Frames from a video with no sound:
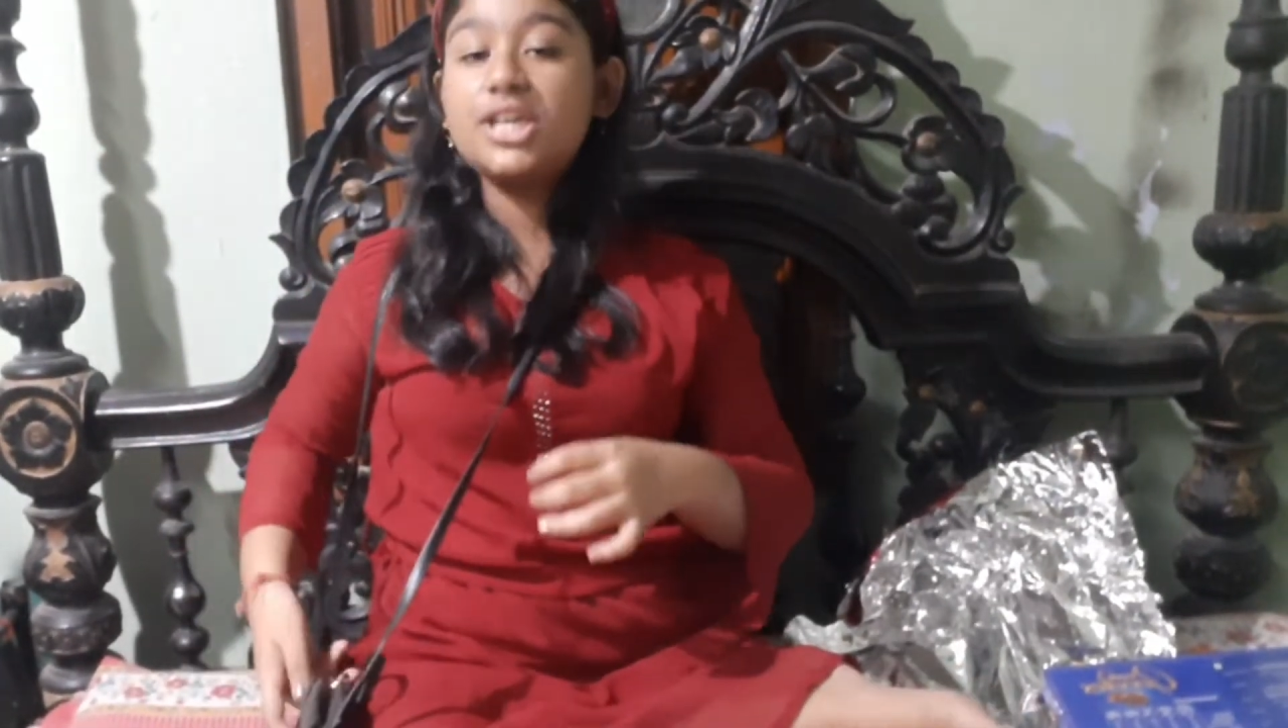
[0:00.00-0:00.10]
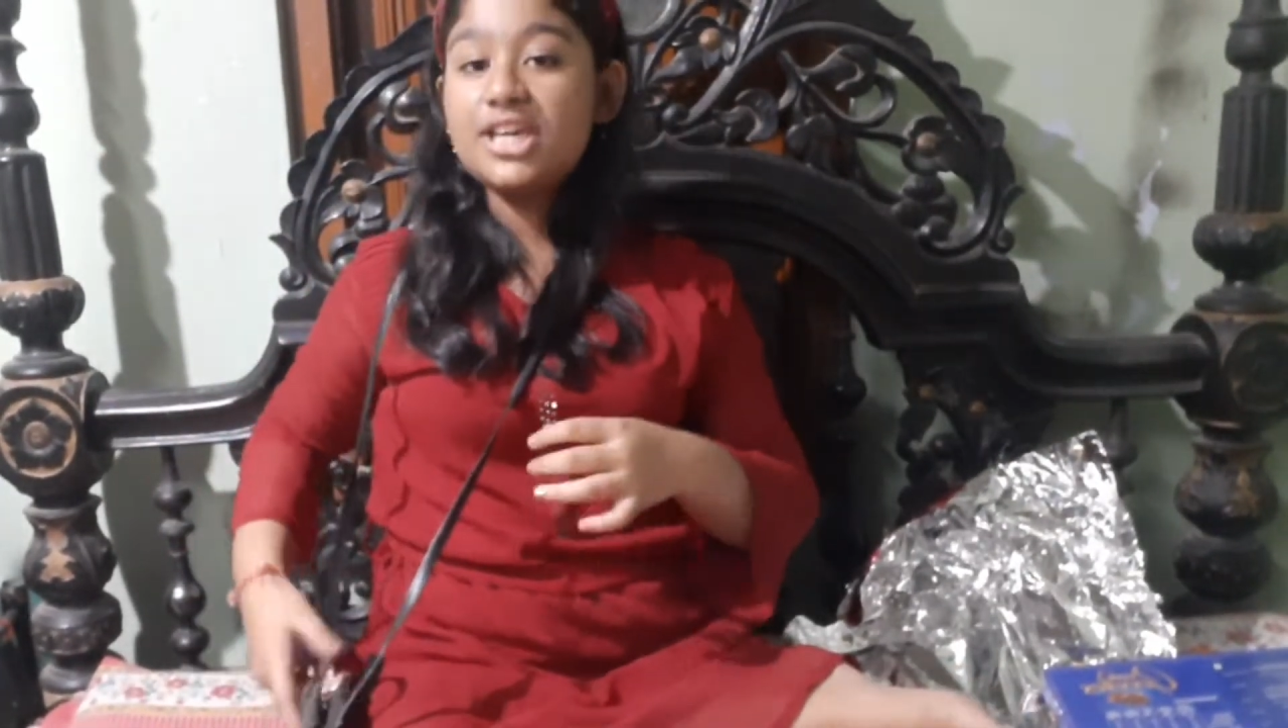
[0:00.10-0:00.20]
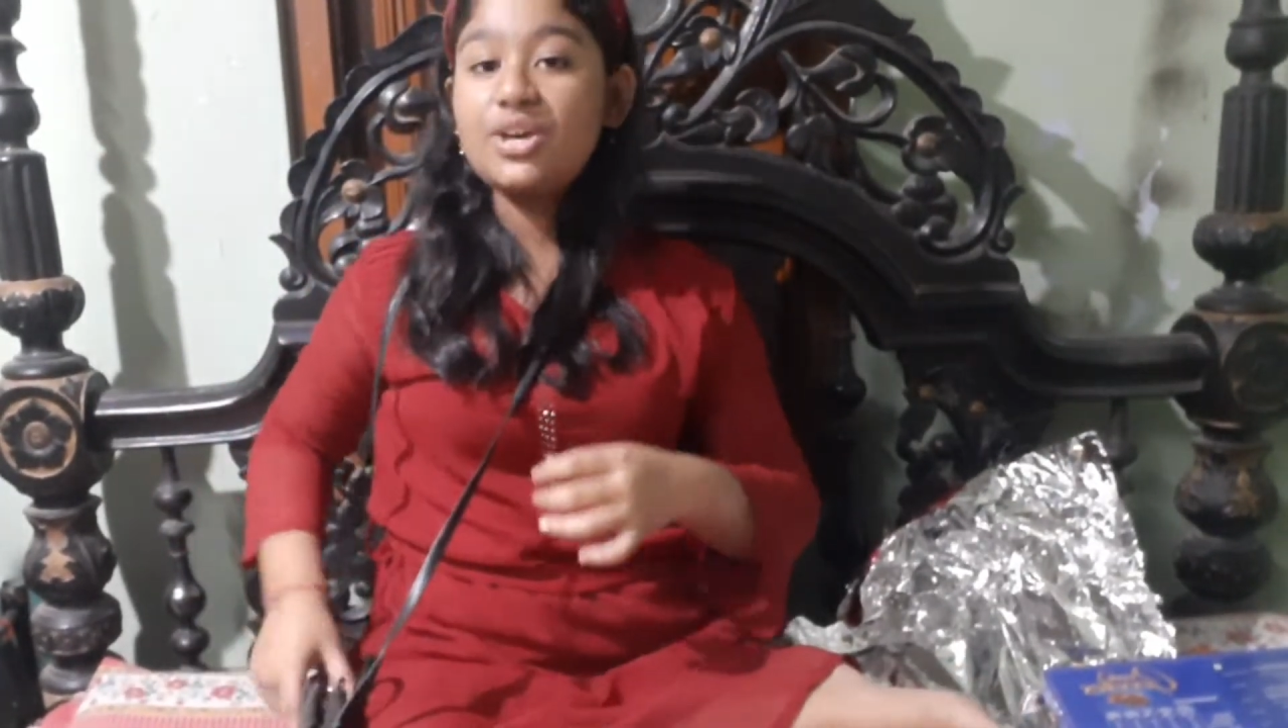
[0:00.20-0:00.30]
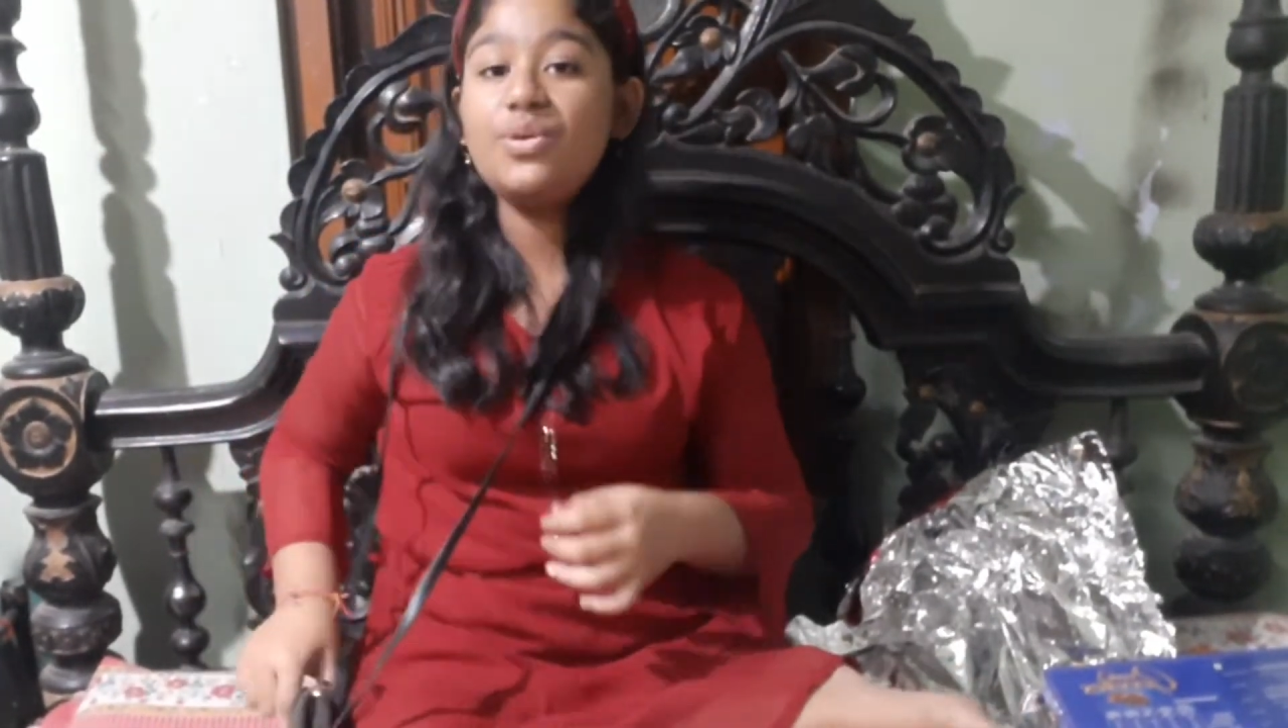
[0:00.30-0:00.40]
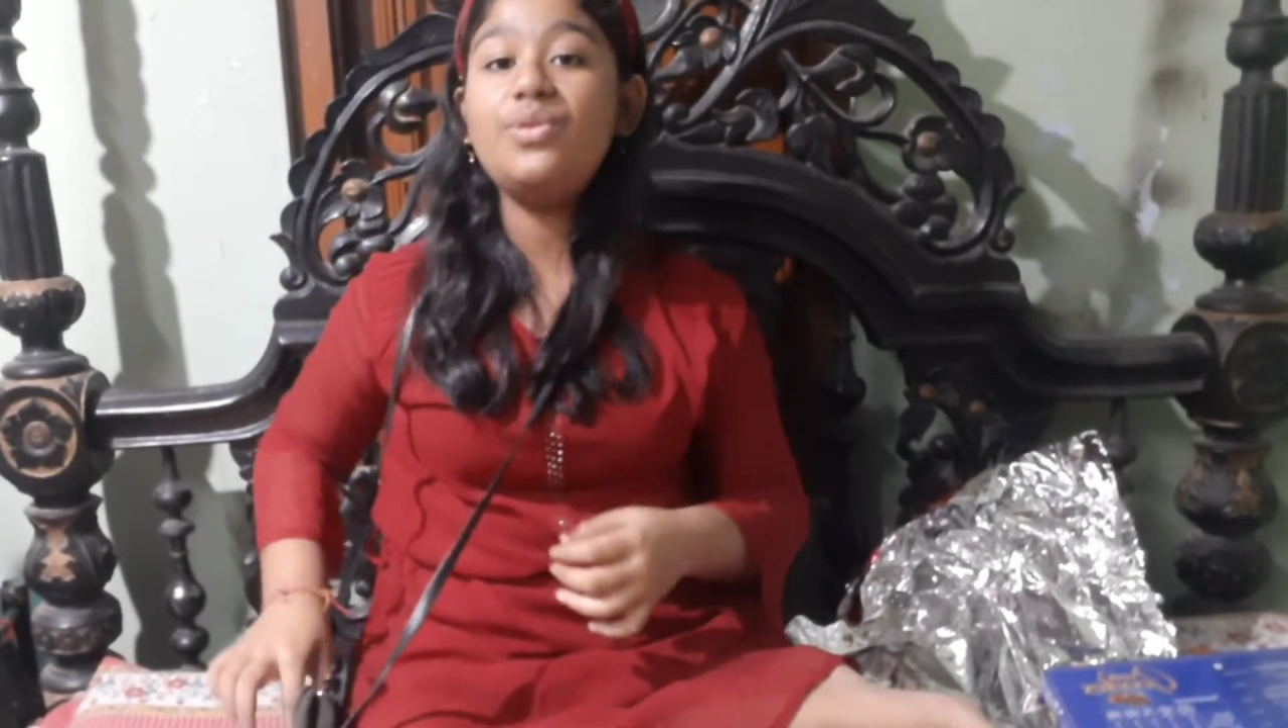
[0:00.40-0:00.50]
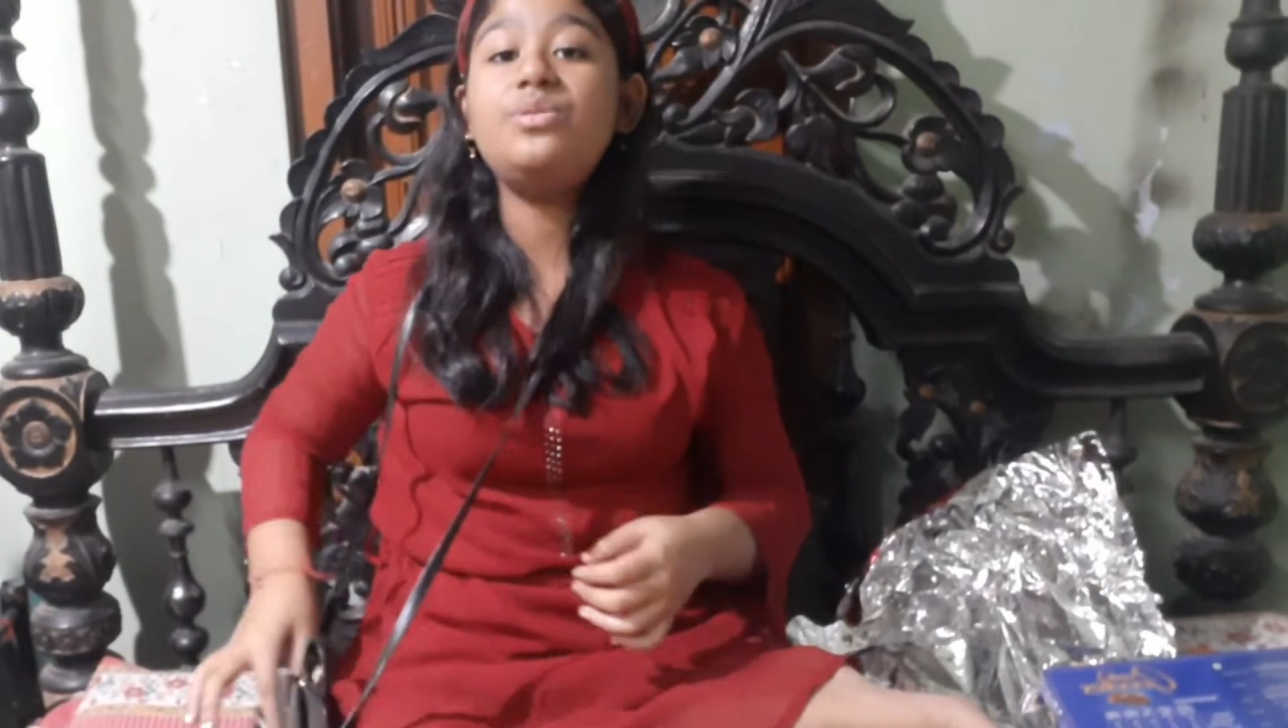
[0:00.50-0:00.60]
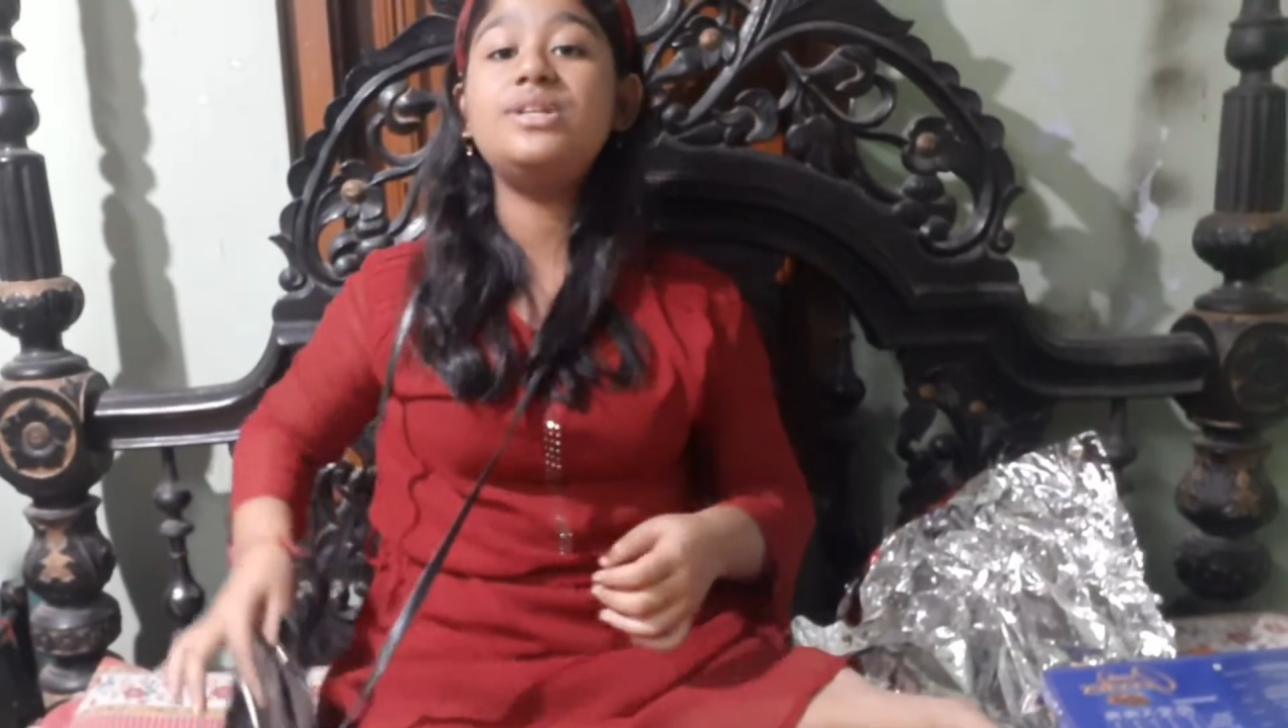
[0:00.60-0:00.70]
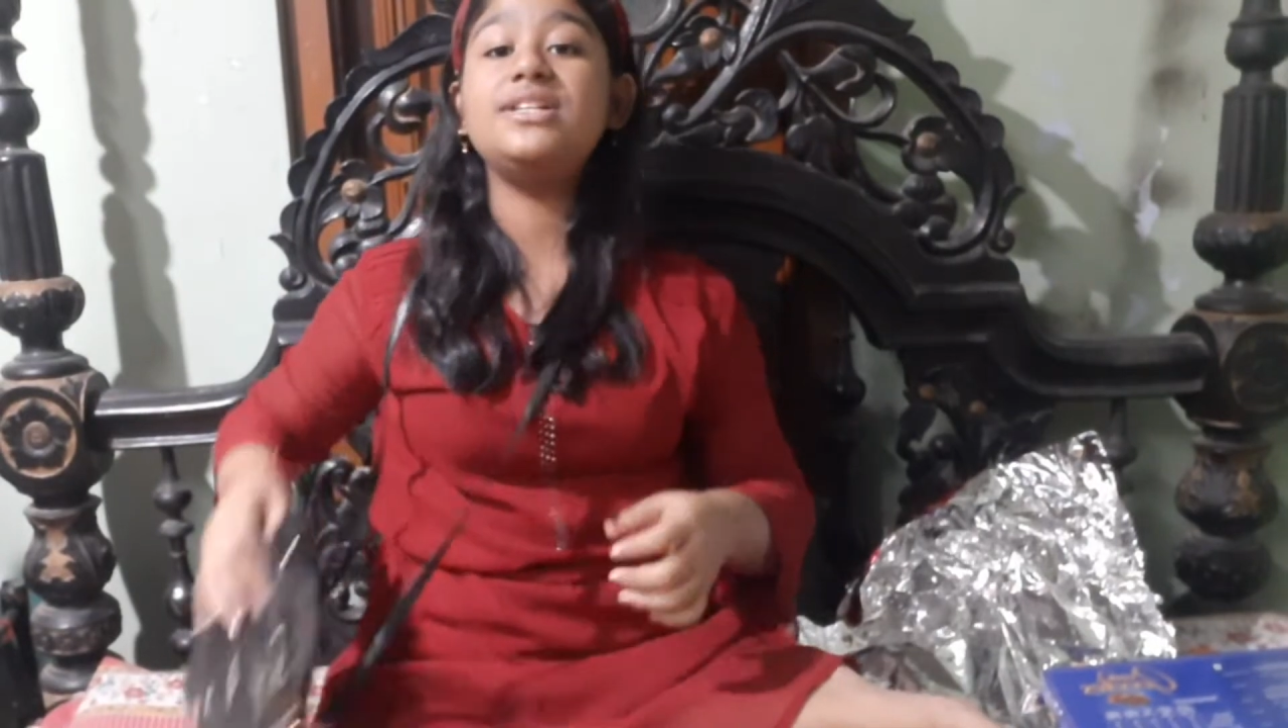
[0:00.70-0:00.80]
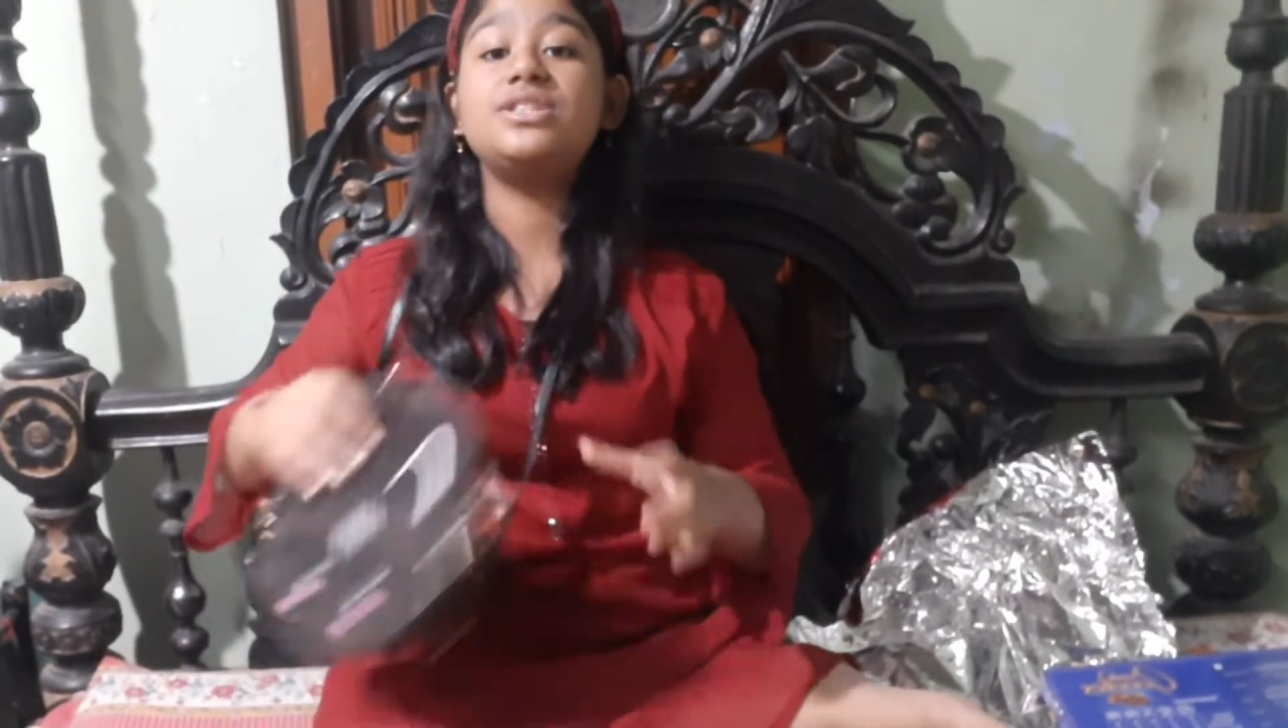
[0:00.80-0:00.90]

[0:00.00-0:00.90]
cute and